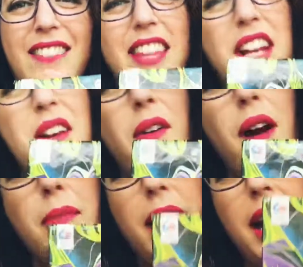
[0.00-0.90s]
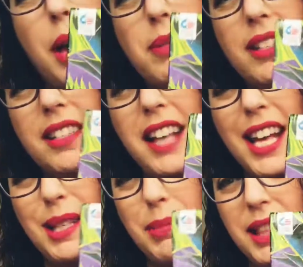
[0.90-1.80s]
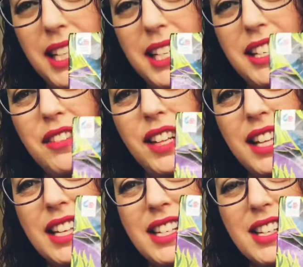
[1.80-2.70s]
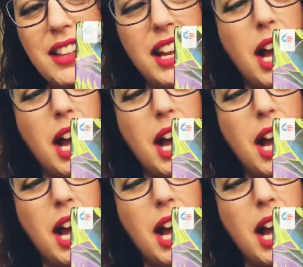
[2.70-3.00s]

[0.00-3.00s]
they know I'm like obsessed with the Disney villains, so they